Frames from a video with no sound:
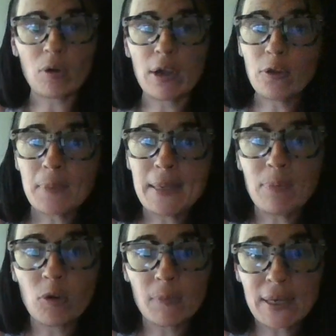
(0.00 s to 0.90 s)
or other
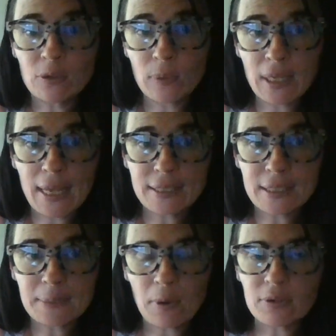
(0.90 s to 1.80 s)
people are about to realize
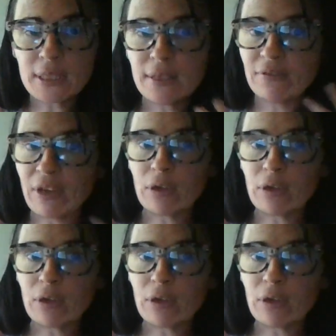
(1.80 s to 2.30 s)
this person